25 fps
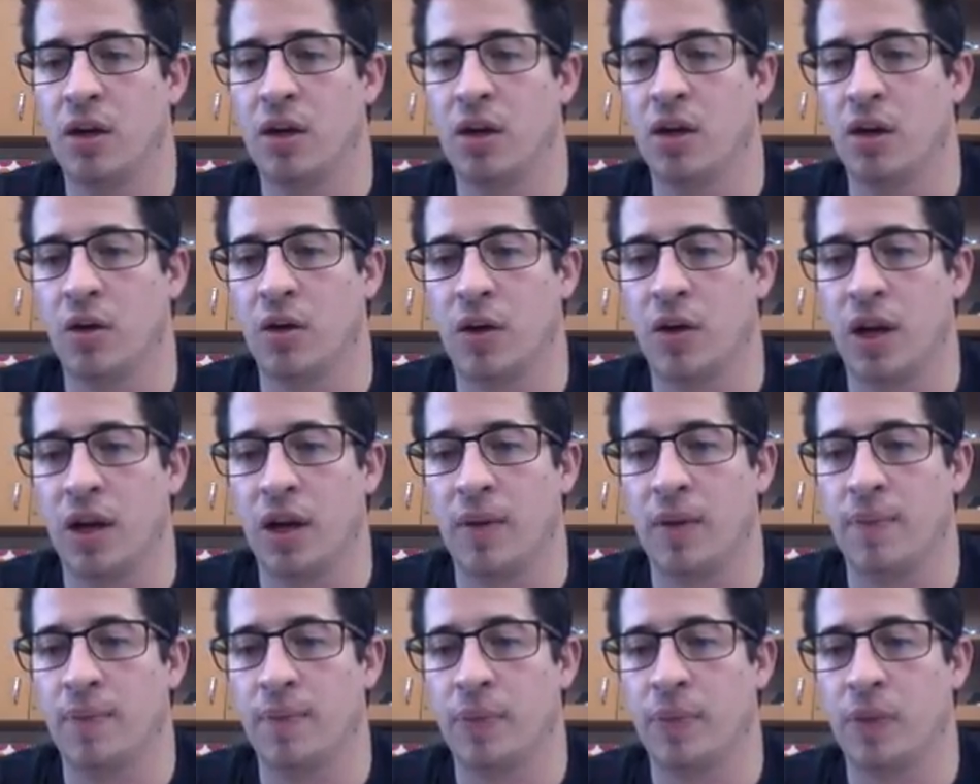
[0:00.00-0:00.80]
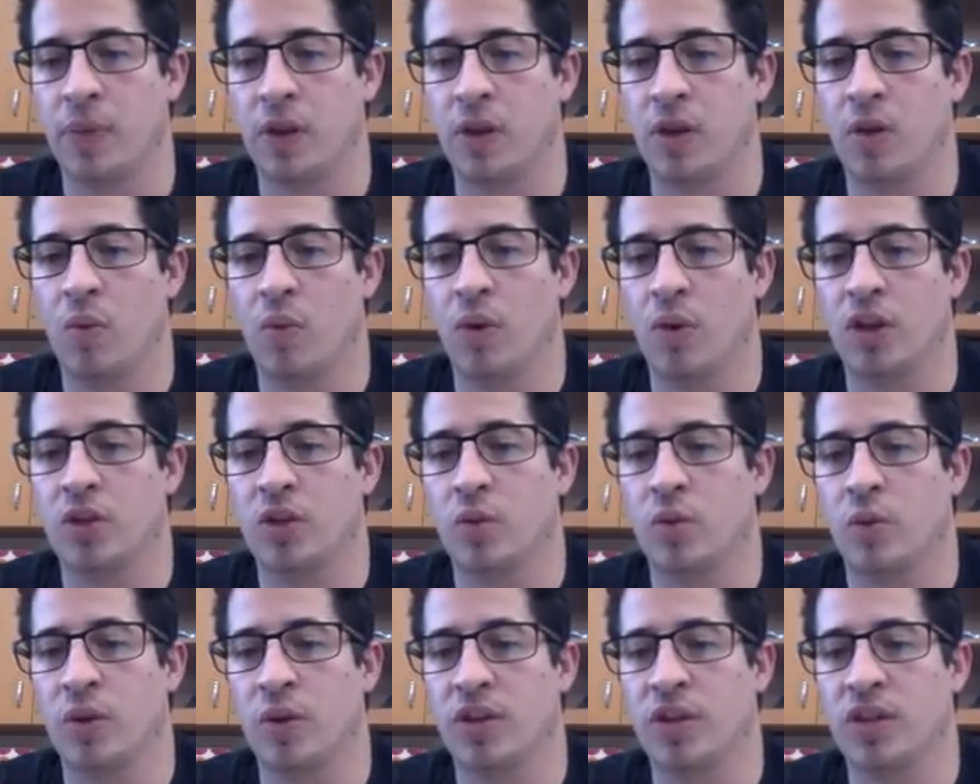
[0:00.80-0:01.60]
Okay, which
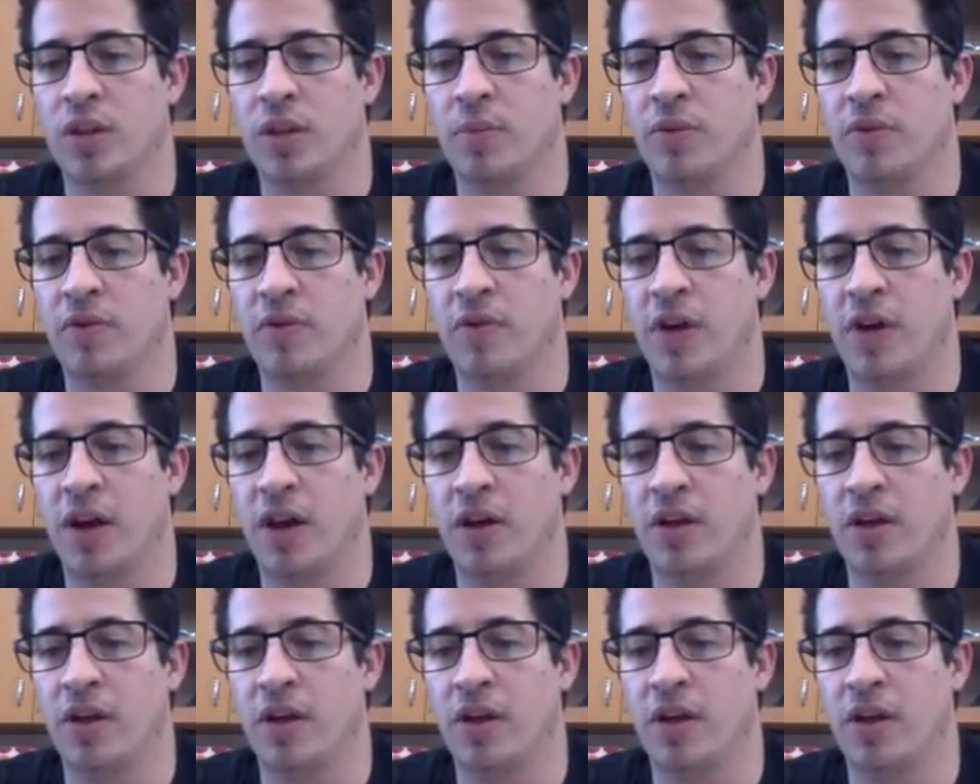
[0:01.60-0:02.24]
when we simplify all